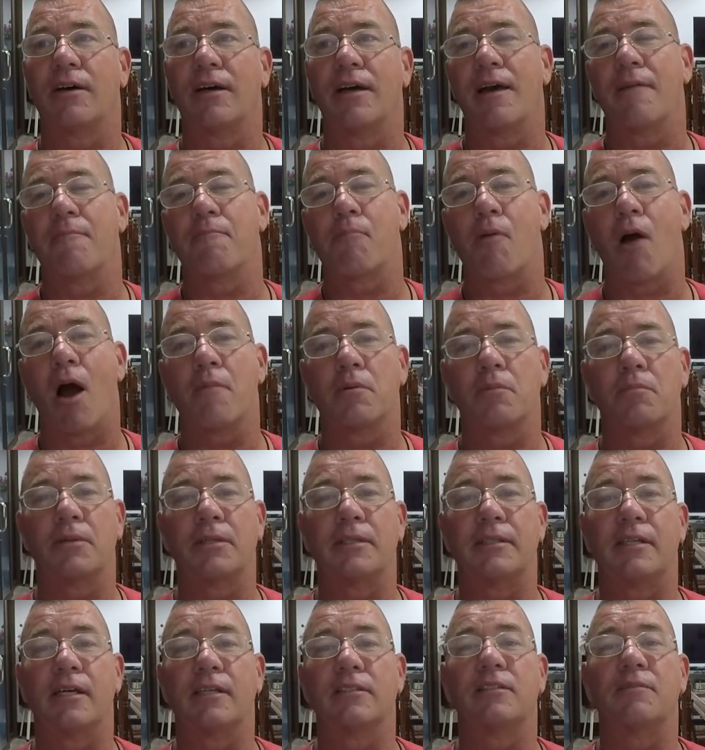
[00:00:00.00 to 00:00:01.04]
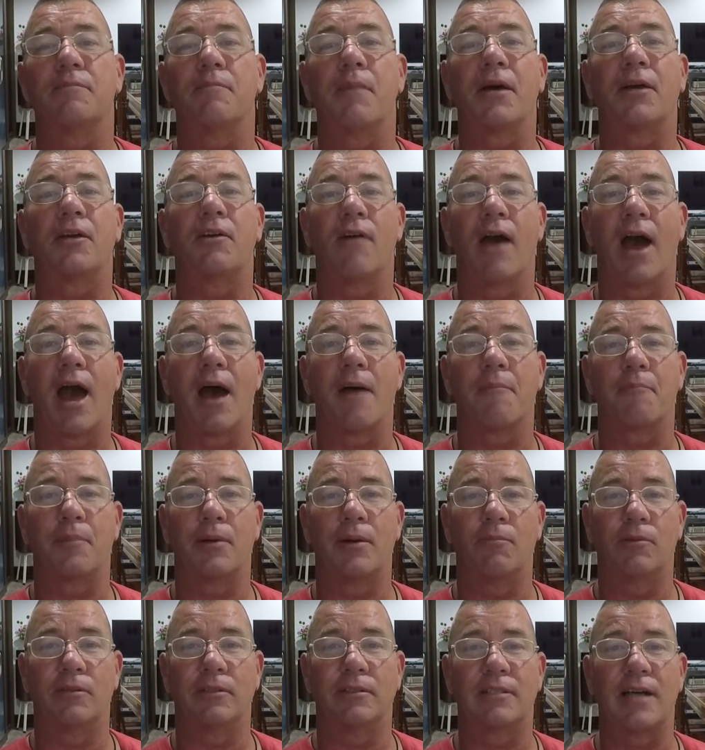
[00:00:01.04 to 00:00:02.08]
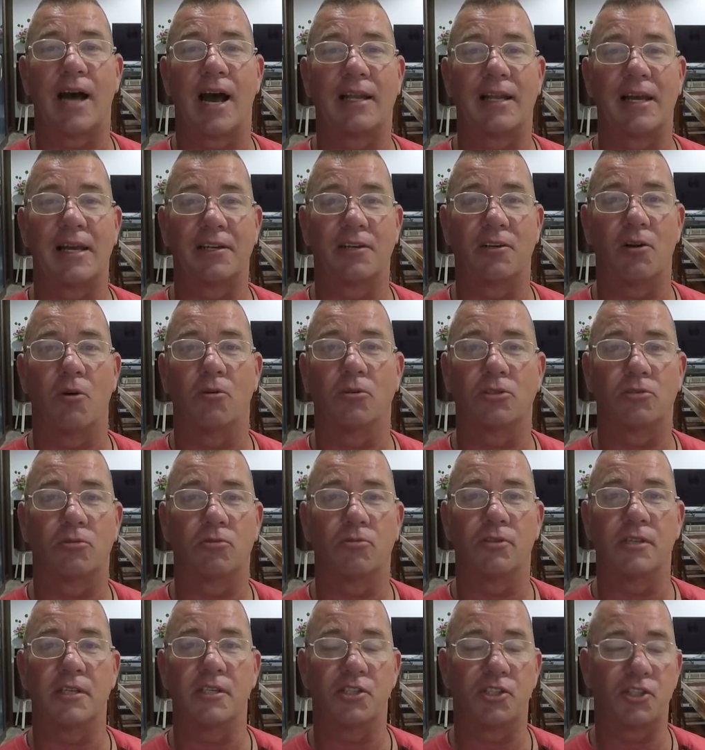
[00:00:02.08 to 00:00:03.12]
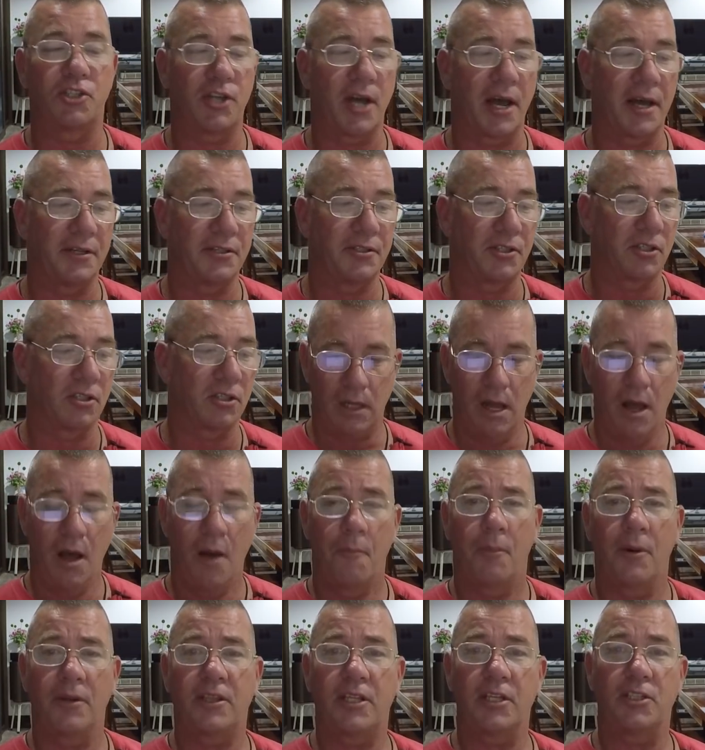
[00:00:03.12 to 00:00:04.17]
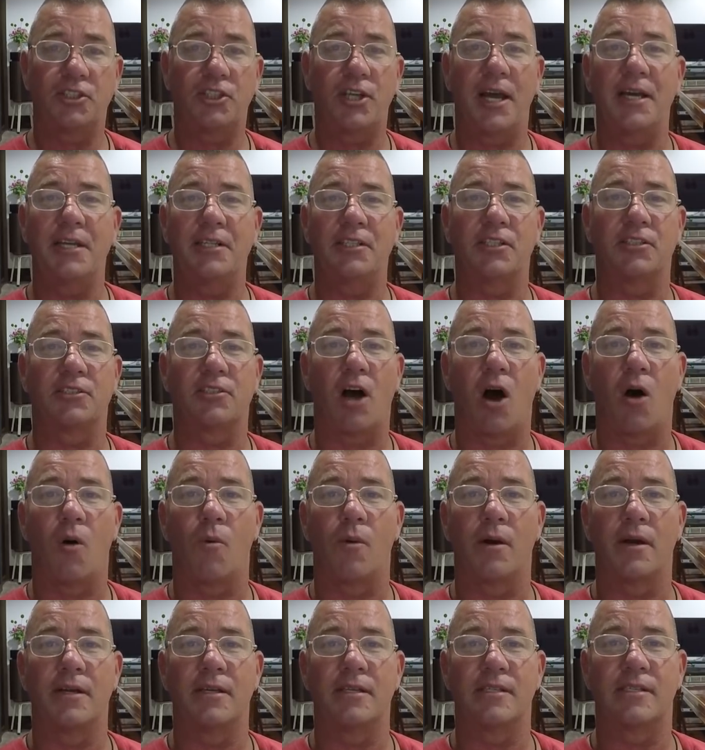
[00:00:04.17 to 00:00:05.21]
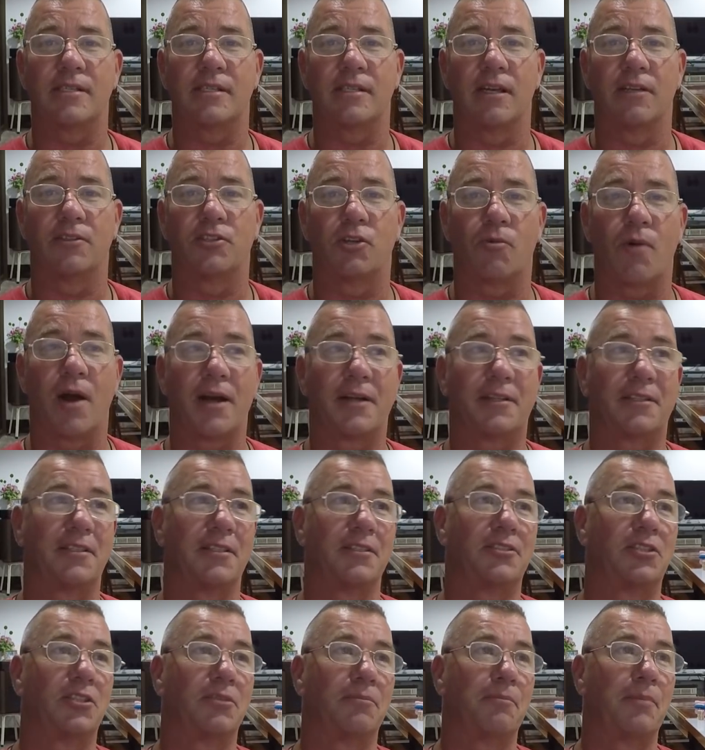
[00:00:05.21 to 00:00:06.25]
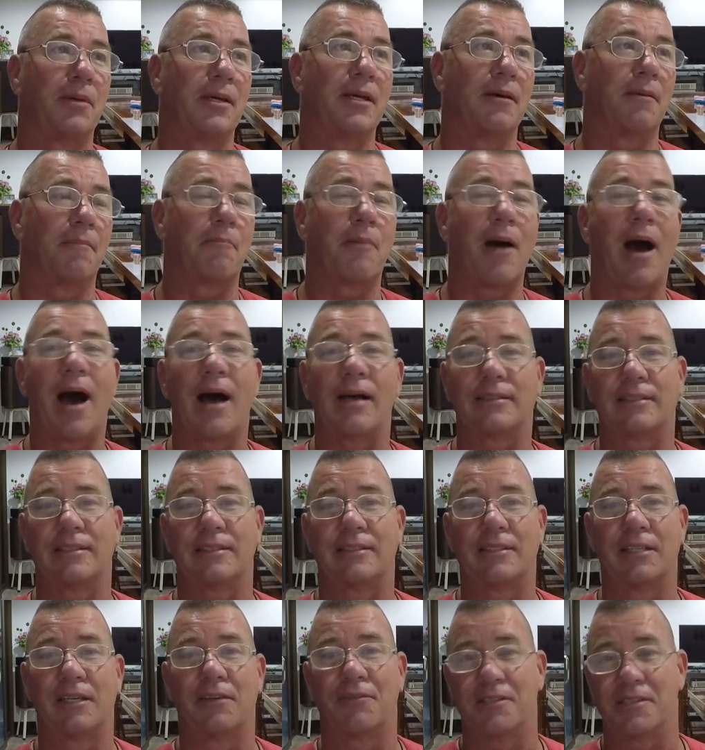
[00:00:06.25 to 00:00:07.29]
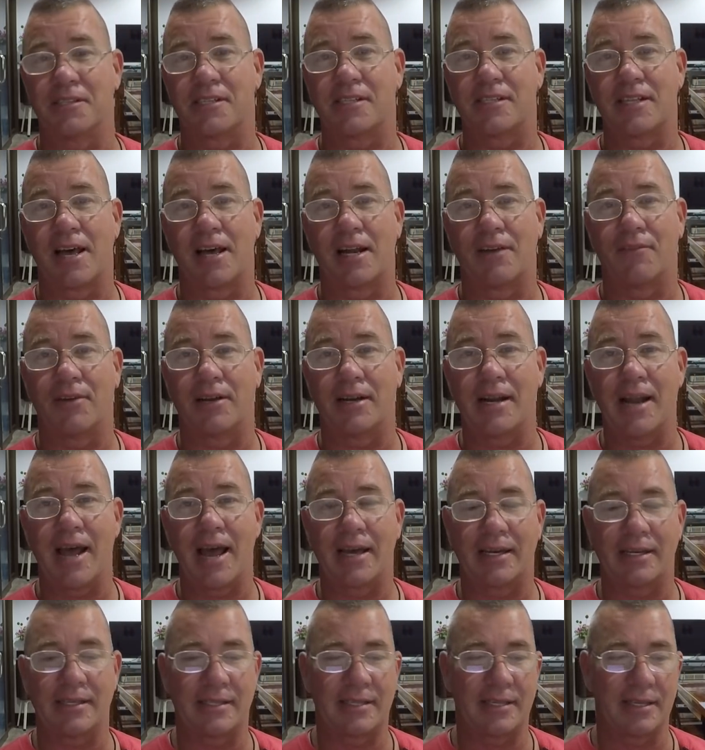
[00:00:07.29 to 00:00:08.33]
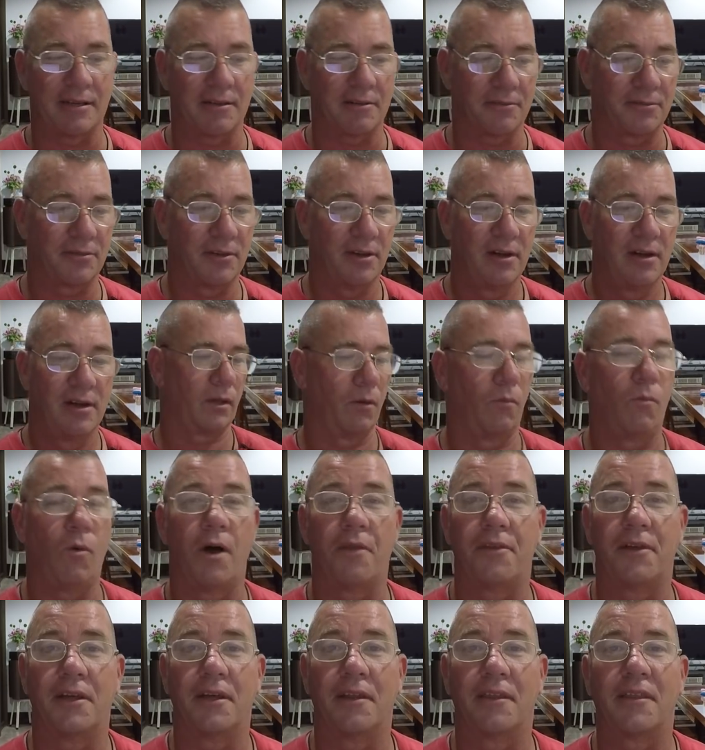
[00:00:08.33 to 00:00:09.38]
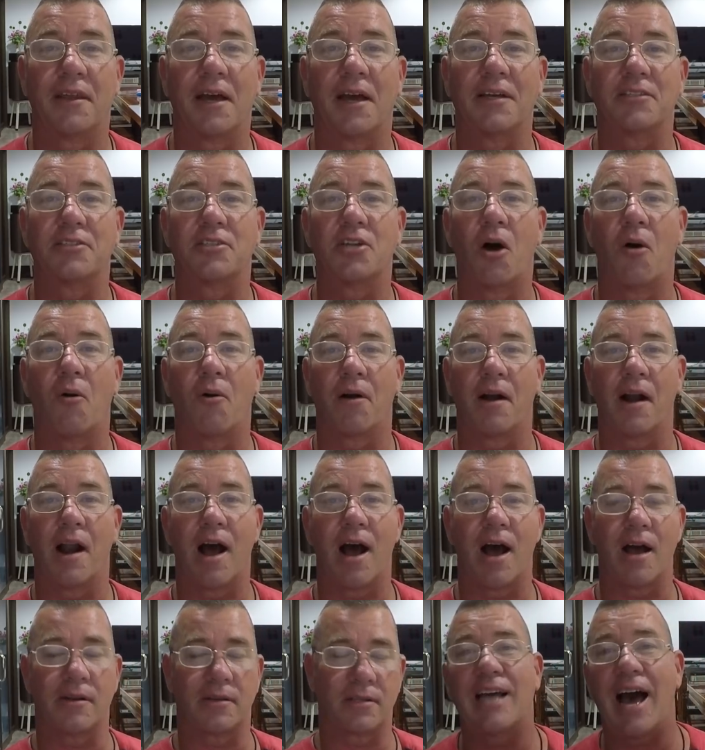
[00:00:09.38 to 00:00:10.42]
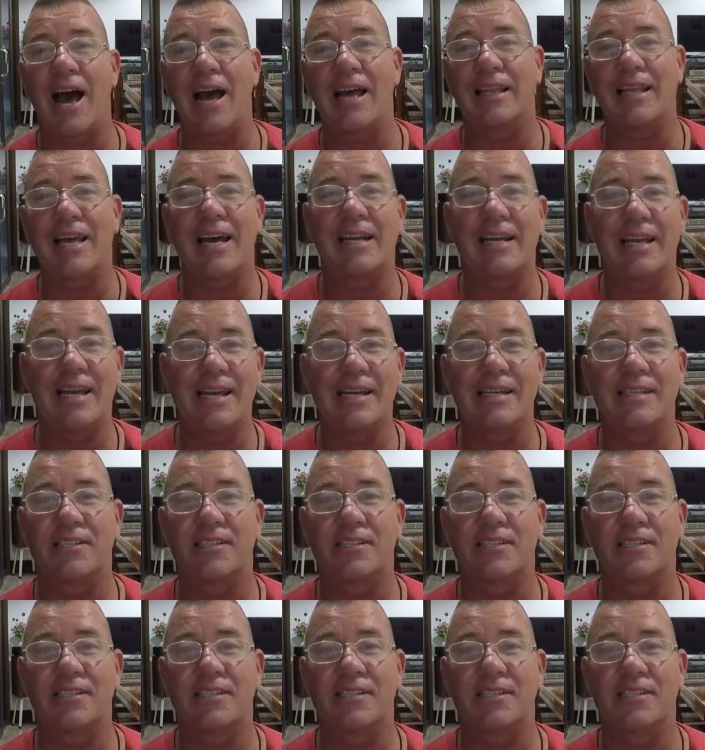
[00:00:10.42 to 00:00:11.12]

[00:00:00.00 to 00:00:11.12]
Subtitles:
It probably doesn't make you happy when Thailand goes through these changes, but the change is always directed to be a positive instead of a negative, whether you think so or not. Thailand is